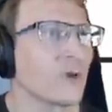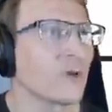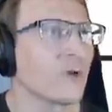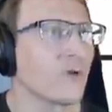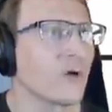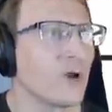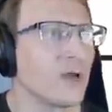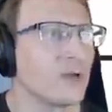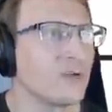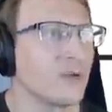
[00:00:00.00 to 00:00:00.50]

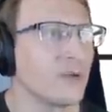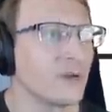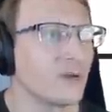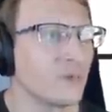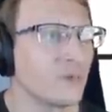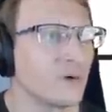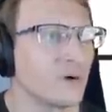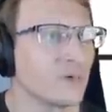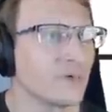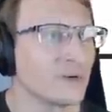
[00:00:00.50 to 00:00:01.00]
Crytek
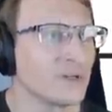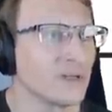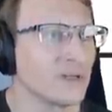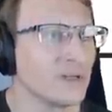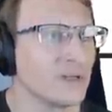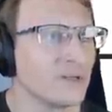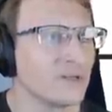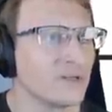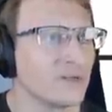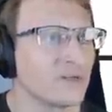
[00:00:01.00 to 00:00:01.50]
will
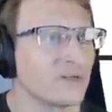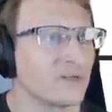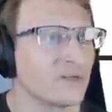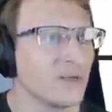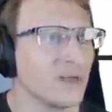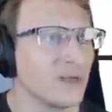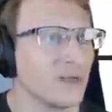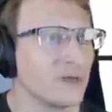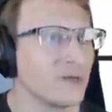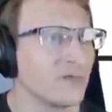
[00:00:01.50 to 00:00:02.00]
release
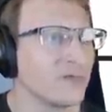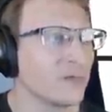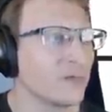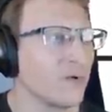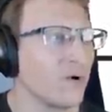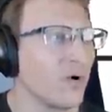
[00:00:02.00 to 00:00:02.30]
CIG from